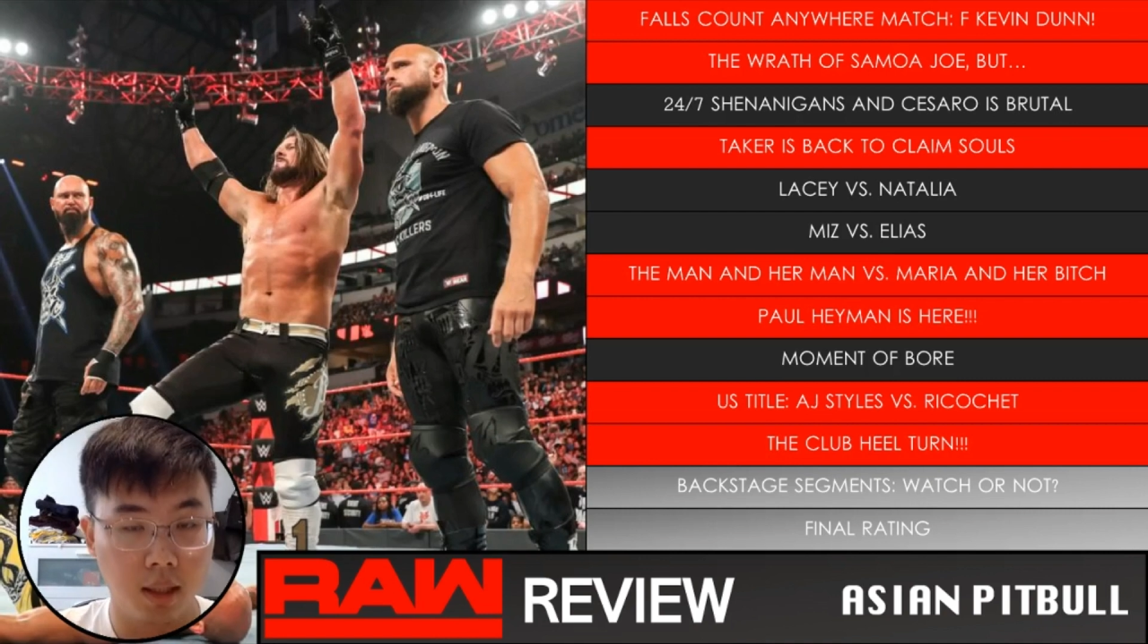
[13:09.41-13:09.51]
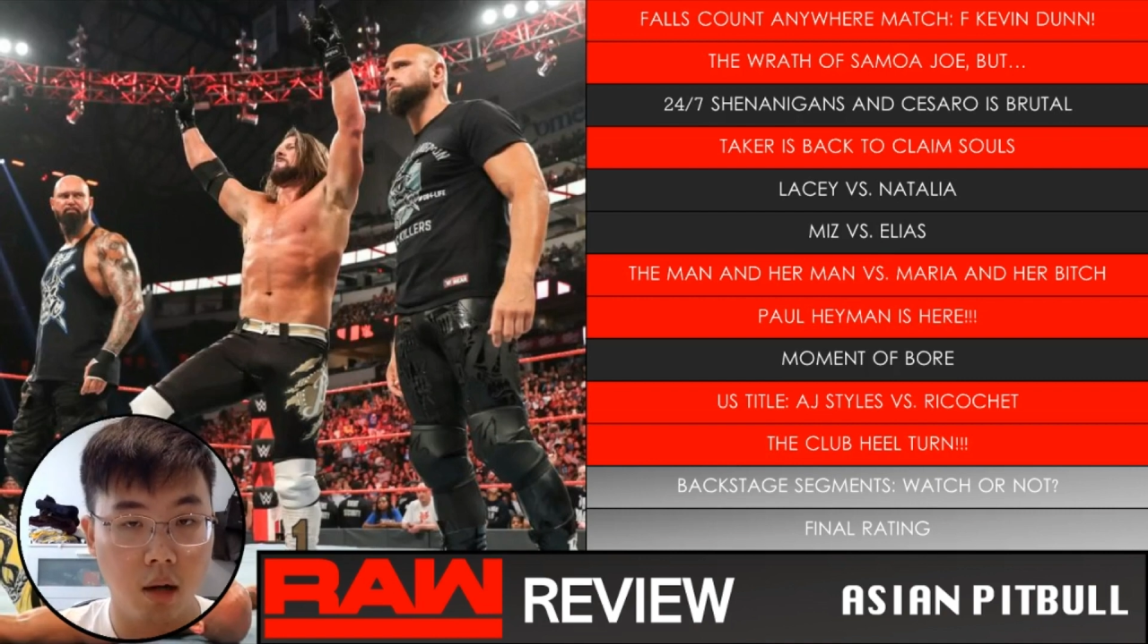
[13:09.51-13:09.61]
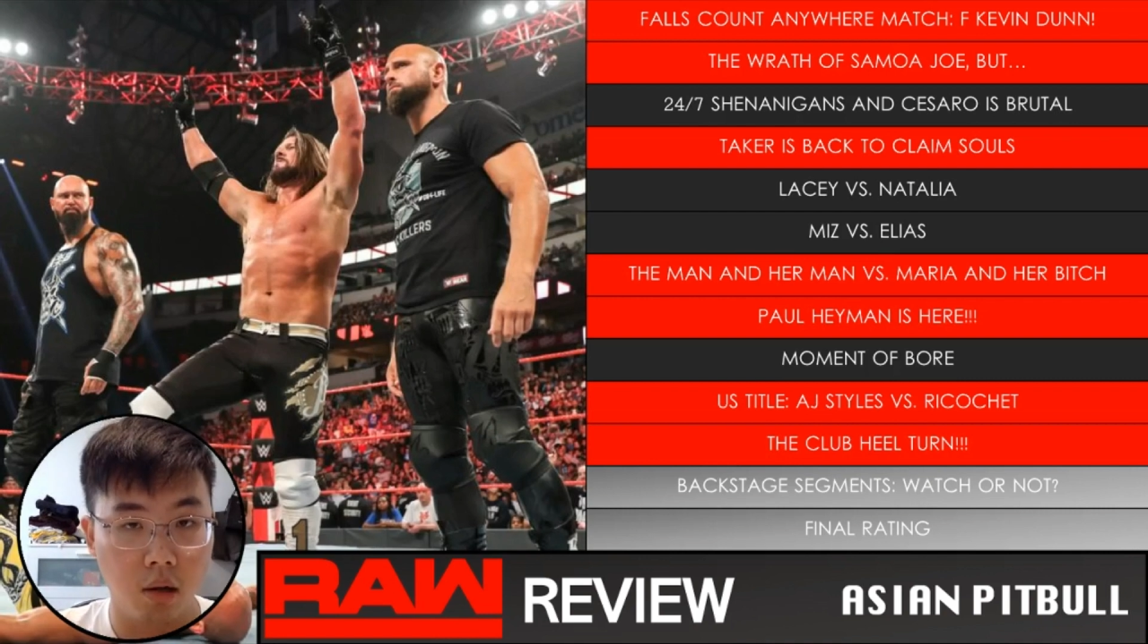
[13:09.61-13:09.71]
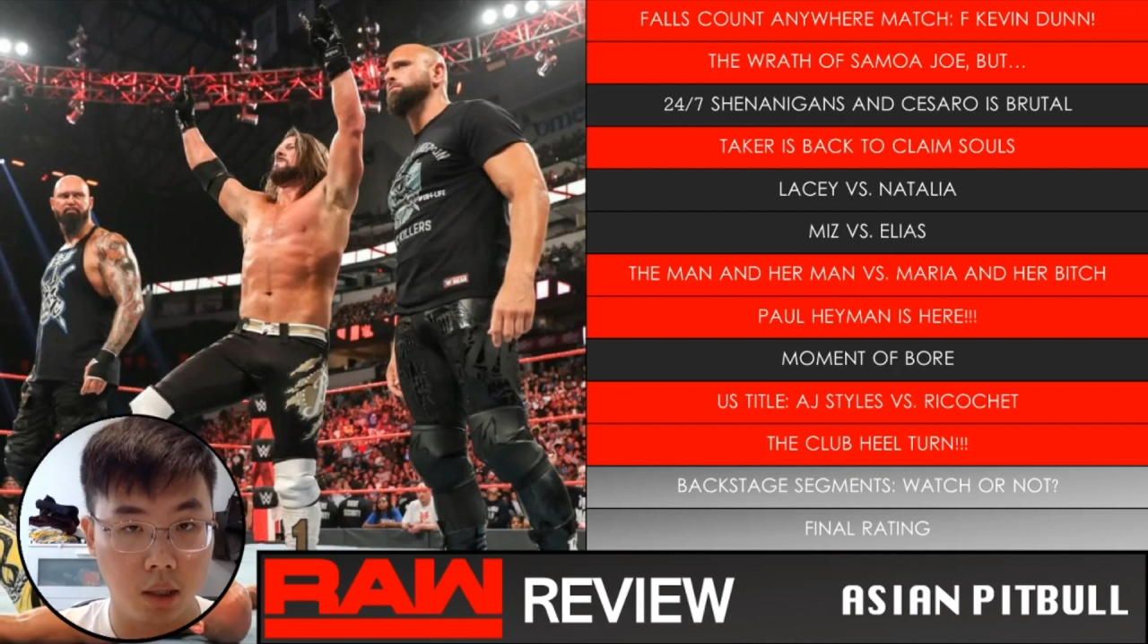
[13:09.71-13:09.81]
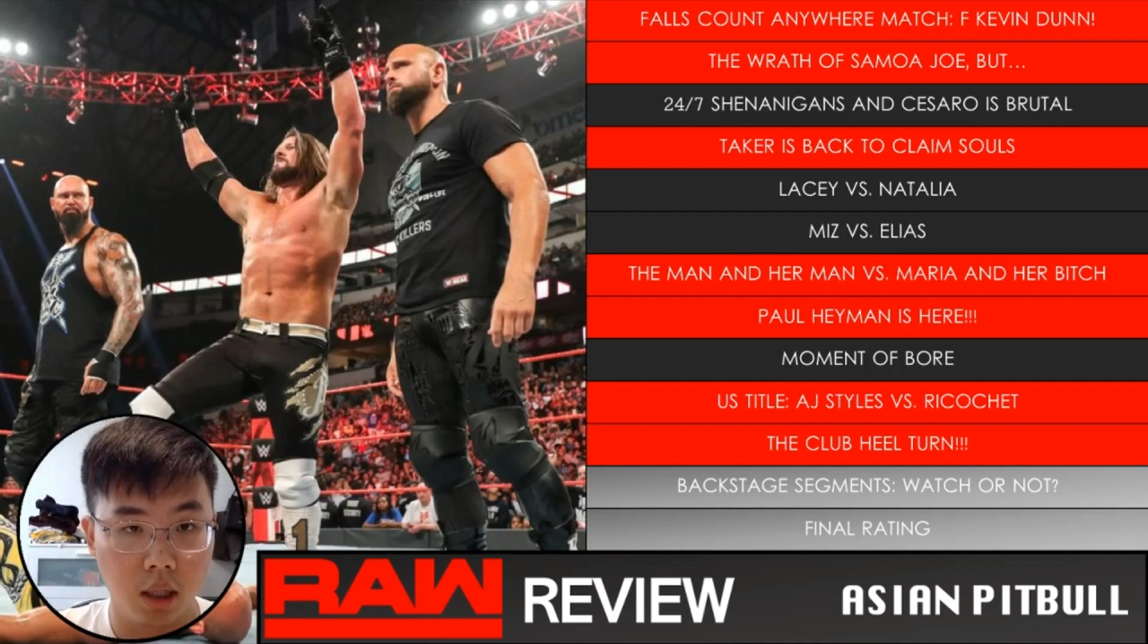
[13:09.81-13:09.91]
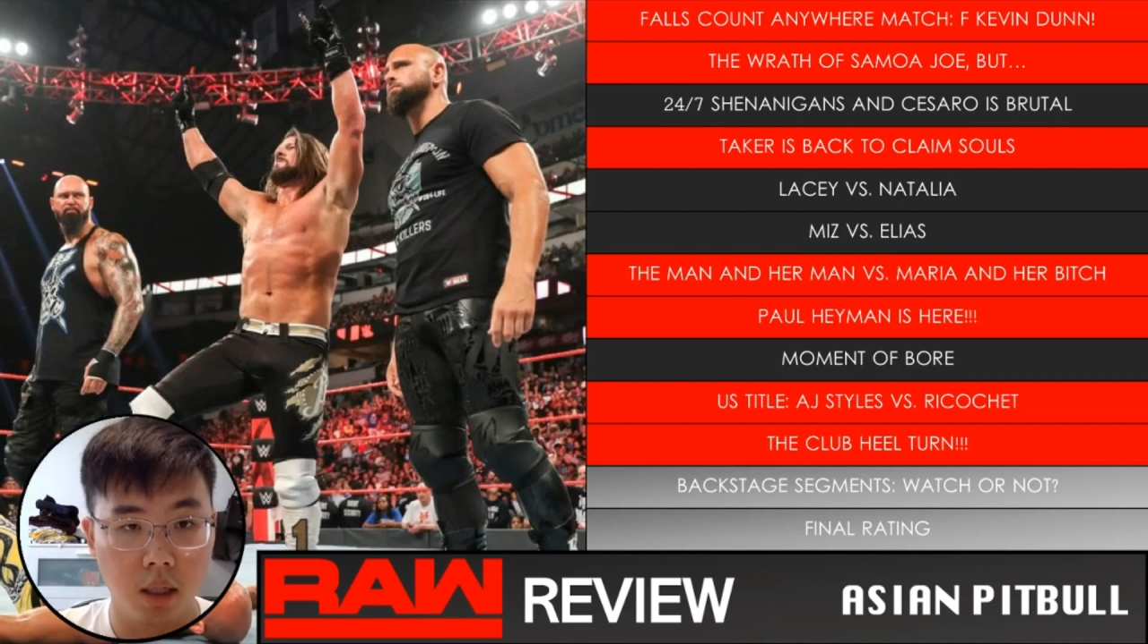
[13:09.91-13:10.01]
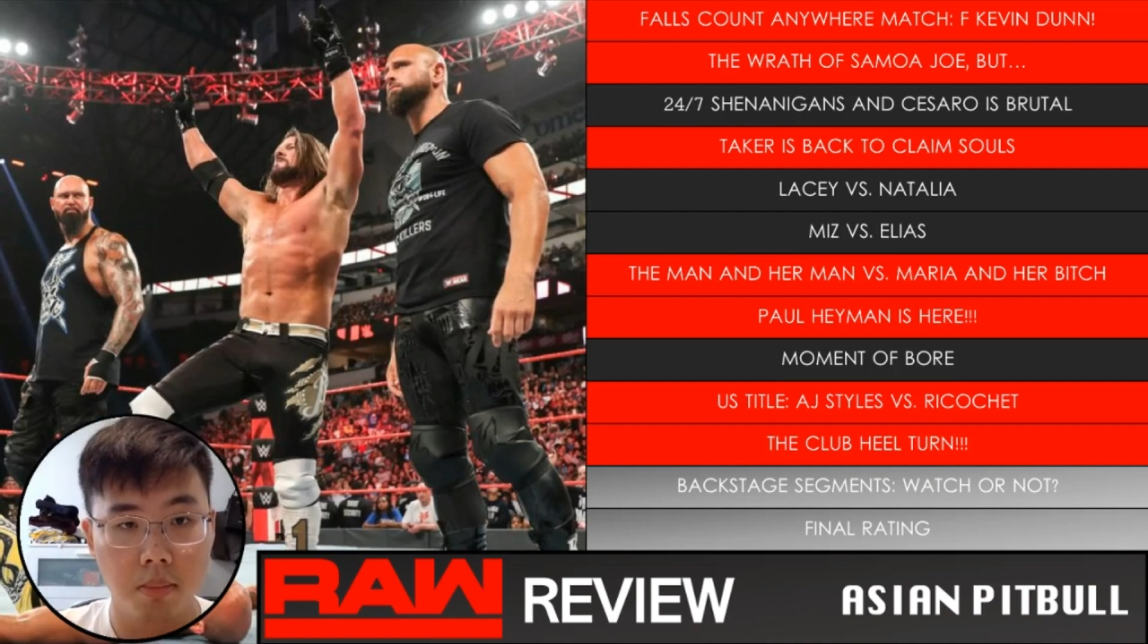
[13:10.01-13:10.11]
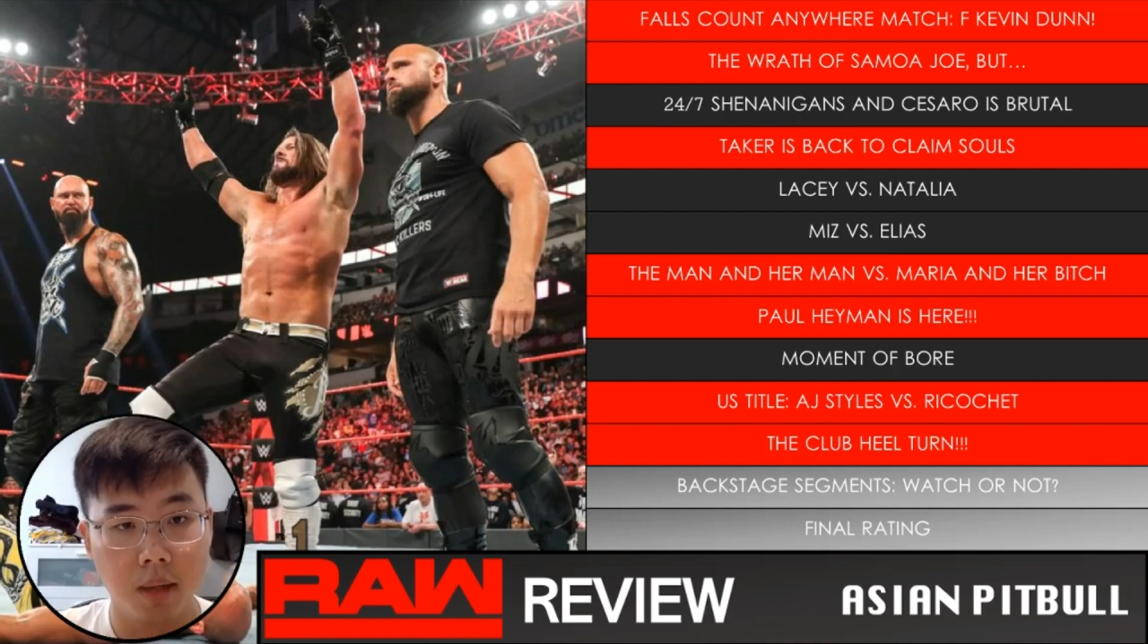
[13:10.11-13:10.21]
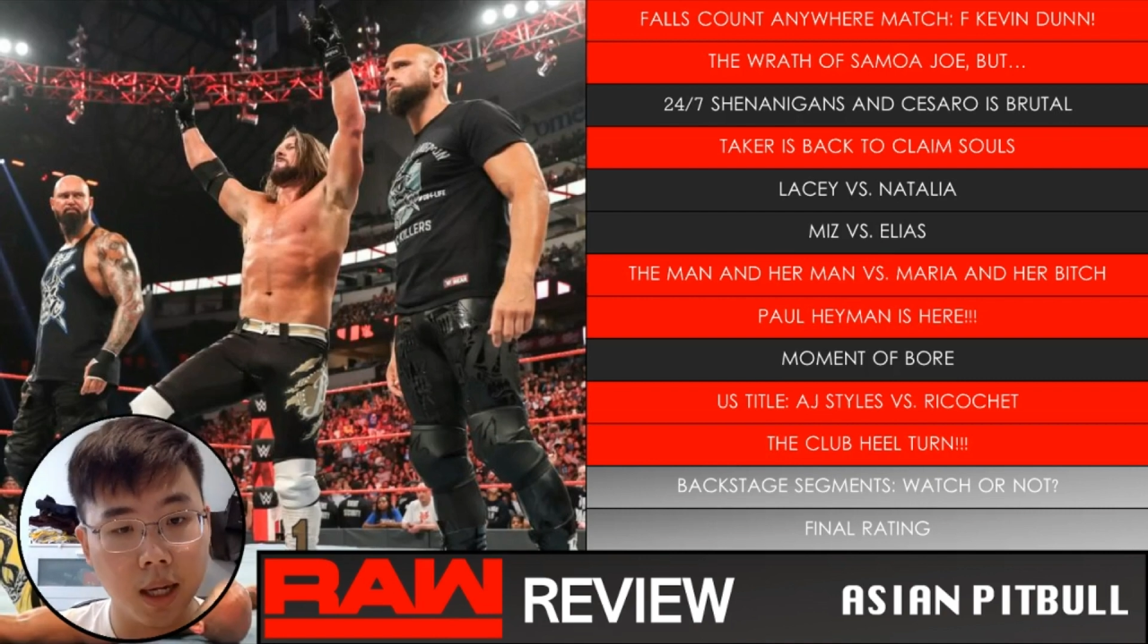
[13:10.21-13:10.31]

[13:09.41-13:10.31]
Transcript: down on him,